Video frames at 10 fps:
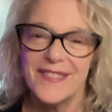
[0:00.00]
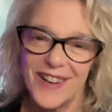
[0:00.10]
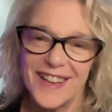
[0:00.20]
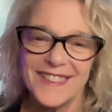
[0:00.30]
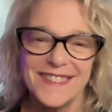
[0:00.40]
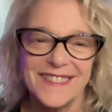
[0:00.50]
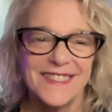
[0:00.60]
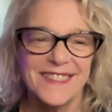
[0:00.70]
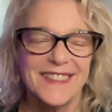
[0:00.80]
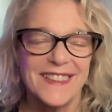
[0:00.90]
Well,
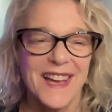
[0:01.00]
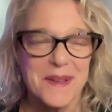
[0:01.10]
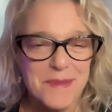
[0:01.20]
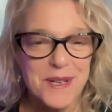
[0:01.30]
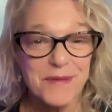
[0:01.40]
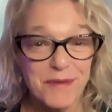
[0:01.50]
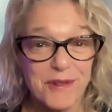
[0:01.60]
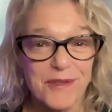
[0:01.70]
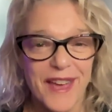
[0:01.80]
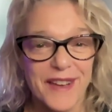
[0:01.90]
I moved
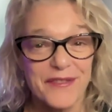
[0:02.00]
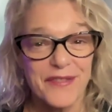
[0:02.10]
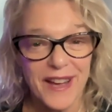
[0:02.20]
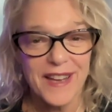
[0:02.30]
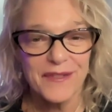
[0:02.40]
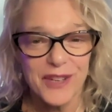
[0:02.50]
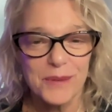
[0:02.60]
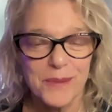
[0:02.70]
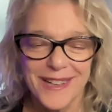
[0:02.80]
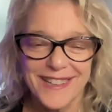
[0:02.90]
through that
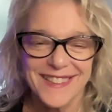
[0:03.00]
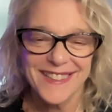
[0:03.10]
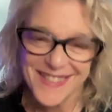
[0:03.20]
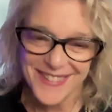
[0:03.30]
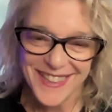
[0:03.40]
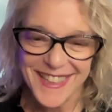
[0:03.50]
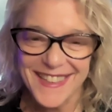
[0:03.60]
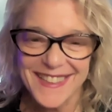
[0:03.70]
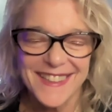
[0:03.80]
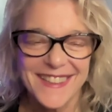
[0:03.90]
five-year mark this
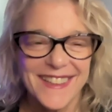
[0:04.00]
weekend.